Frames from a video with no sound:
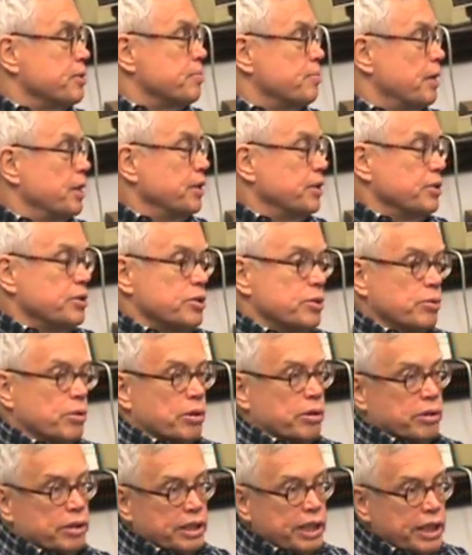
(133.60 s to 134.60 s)
mothers who
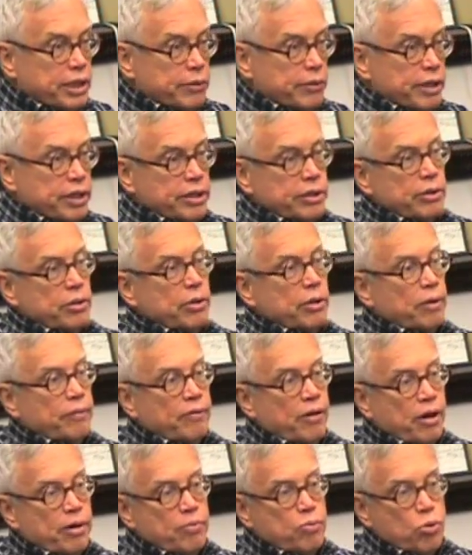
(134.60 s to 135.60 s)
are literate or
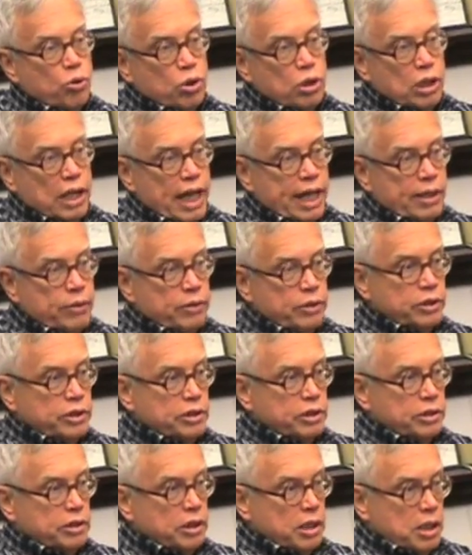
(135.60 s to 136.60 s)
very poor language
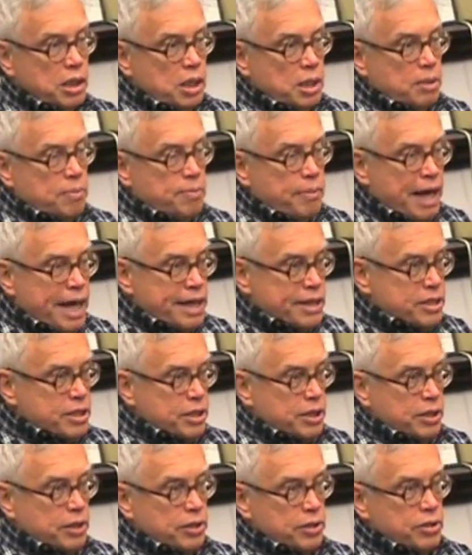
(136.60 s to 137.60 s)
and math
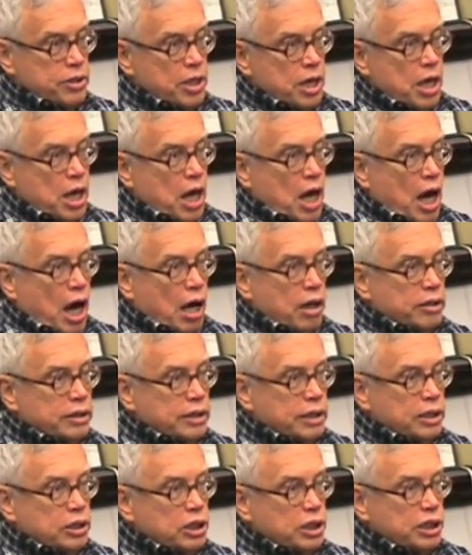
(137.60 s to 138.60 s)
skills, are
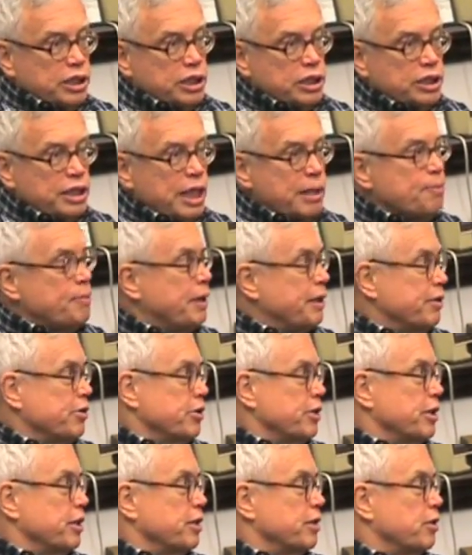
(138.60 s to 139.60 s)
essentially just not
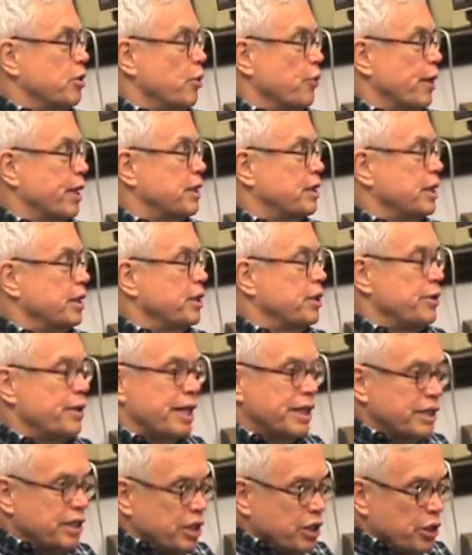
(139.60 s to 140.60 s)
parenting correctly. They're not